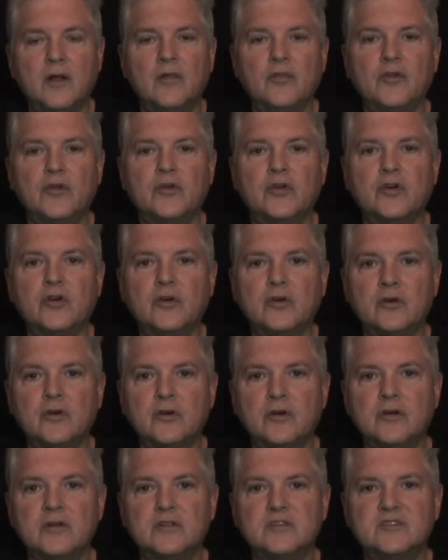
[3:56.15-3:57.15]
the
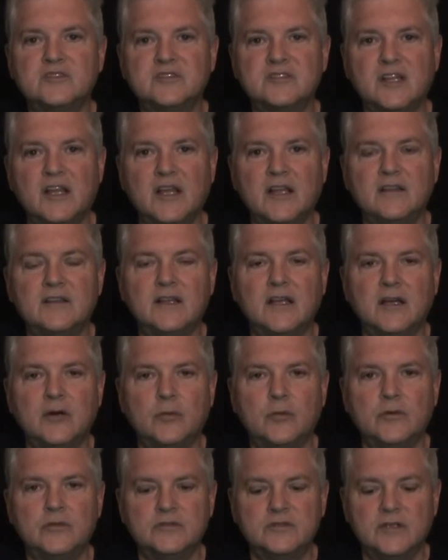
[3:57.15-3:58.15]
current state that
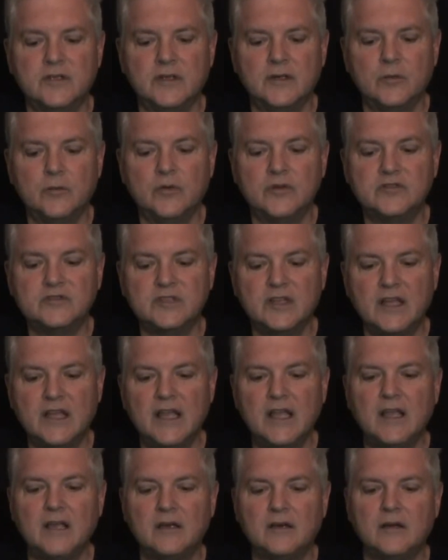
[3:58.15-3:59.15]
it was
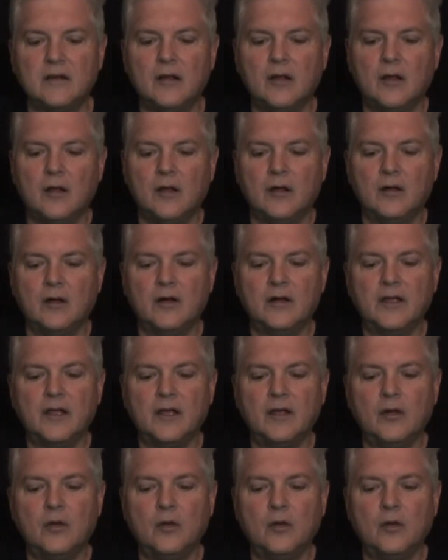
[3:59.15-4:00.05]
in. Okay,